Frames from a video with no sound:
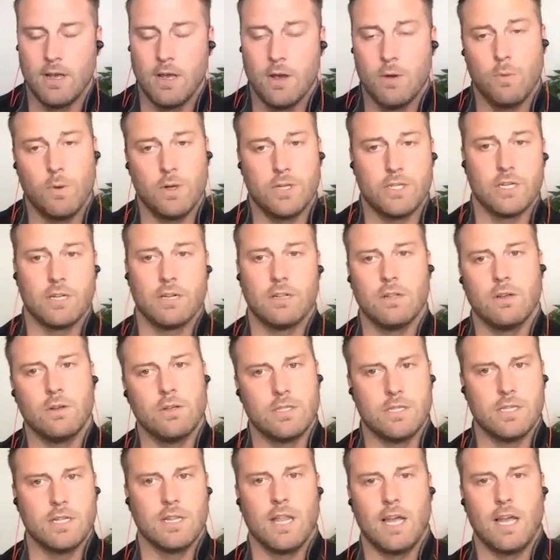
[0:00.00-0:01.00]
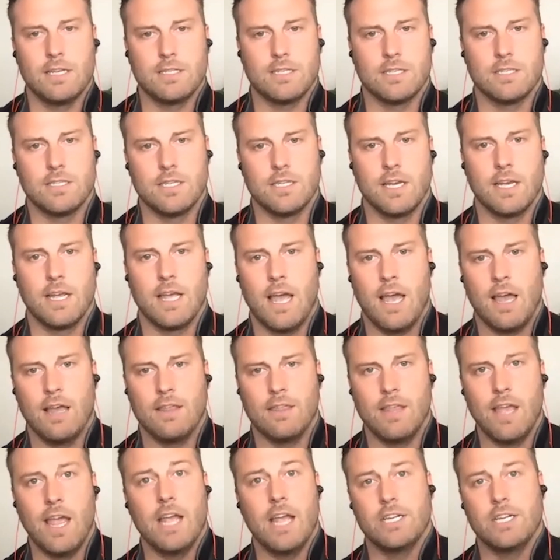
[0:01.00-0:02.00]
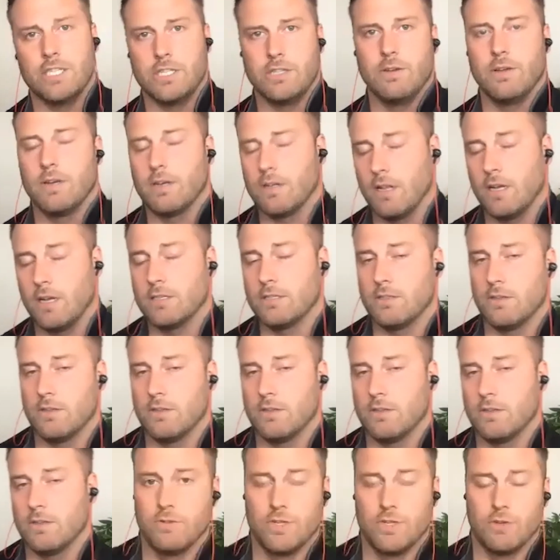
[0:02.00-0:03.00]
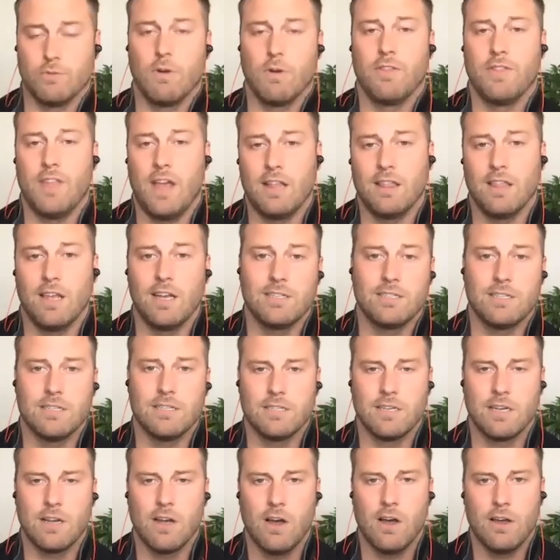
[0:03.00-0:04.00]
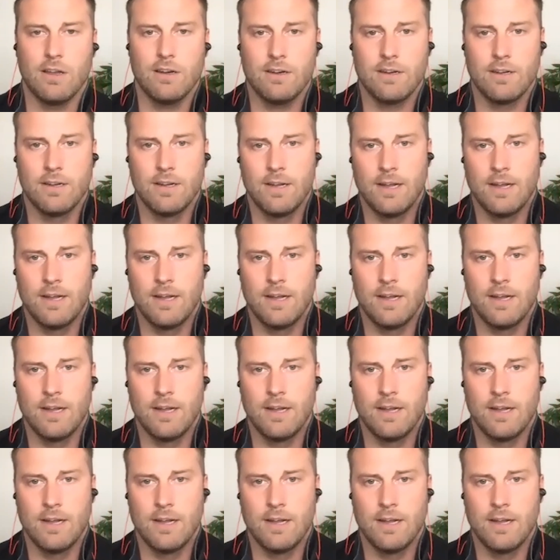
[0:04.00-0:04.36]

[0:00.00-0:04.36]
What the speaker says: which includes the licensing and the H3 cluster to run that licensing on.